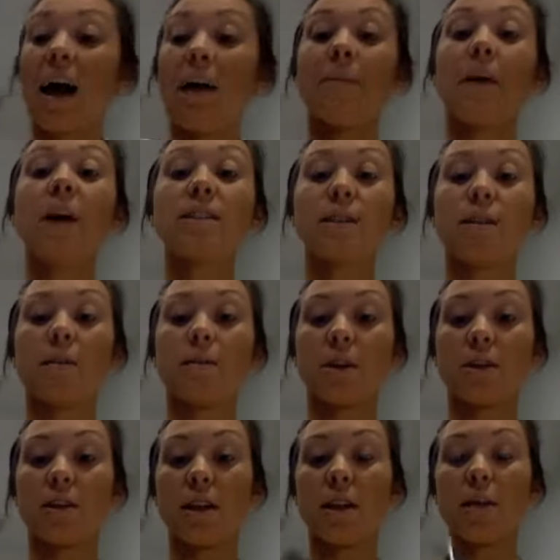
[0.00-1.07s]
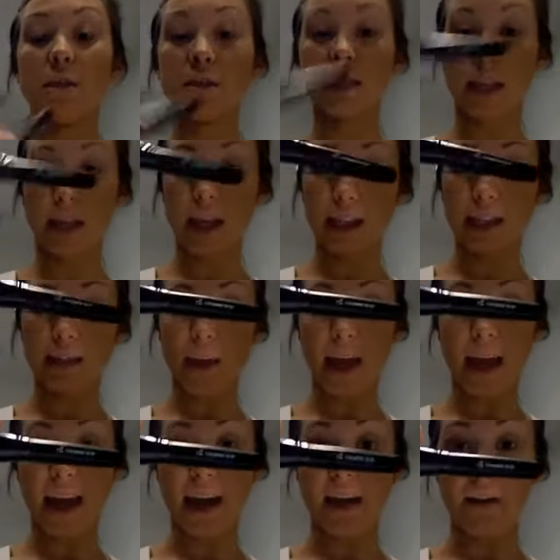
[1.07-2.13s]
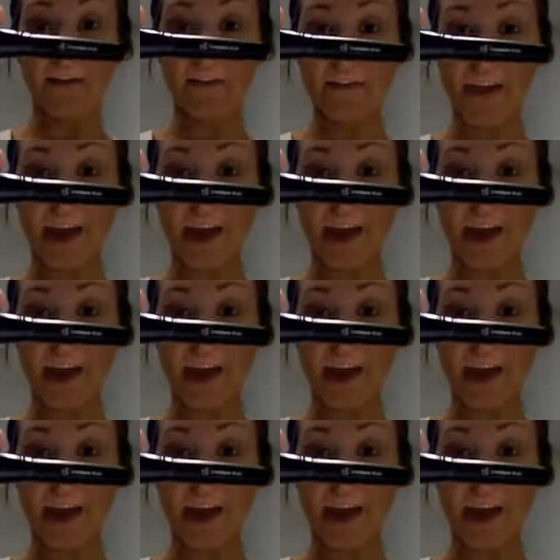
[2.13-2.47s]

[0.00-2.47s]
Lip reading: Also, the brush that I'm using is by e.l.f.